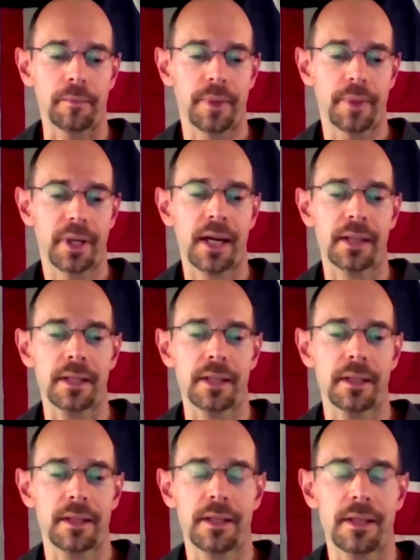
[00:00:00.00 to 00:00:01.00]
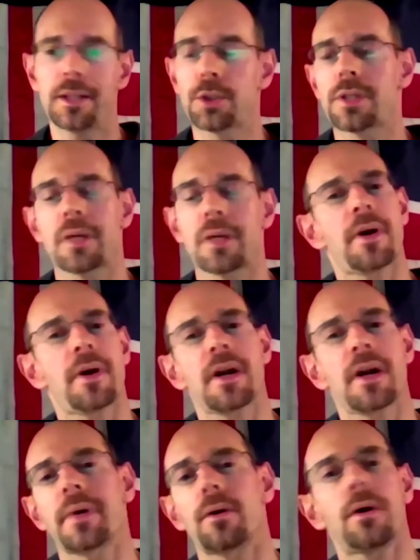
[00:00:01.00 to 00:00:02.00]
But again, the interesting part
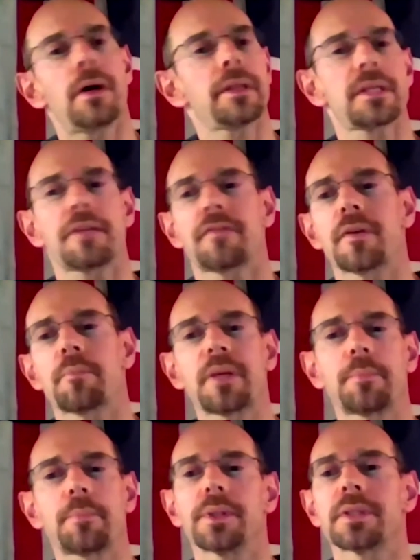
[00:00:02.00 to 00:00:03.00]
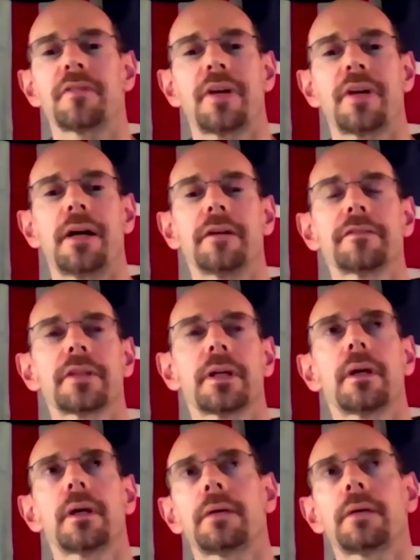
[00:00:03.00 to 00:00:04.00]
about all the different peoples involved,
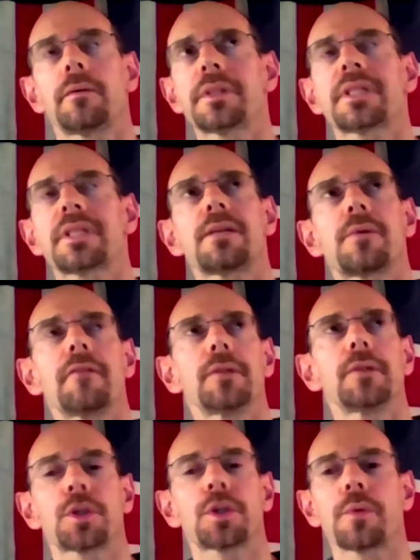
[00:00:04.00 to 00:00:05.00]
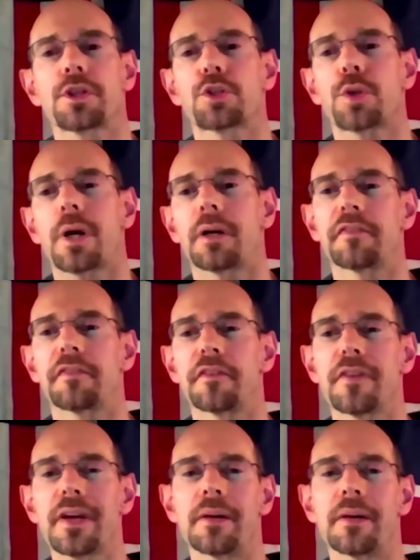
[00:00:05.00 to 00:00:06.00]
and when we say the revolution was a struggle for
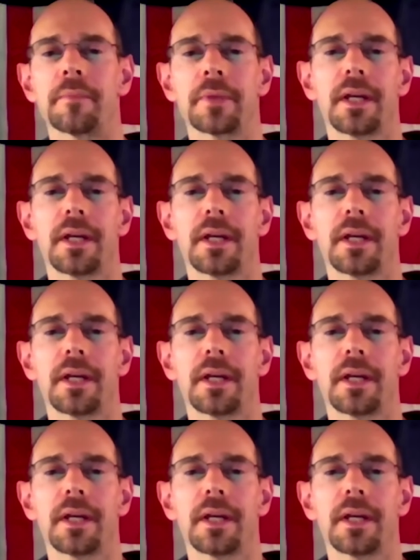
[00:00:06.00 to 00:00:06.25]
freedom,